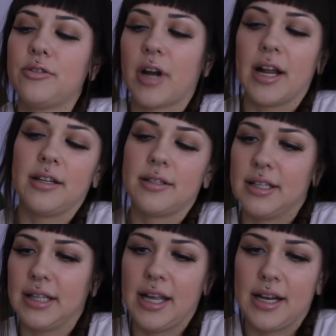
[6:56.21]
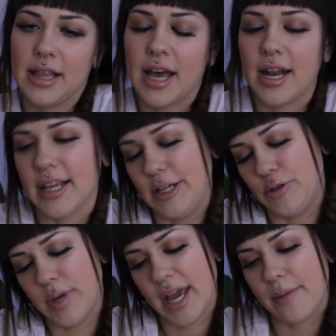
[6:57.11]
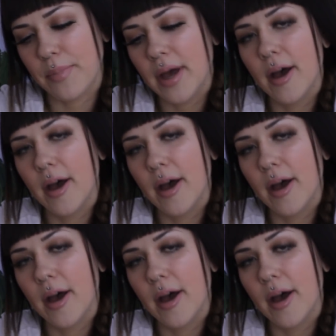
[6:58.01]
translating that into cam.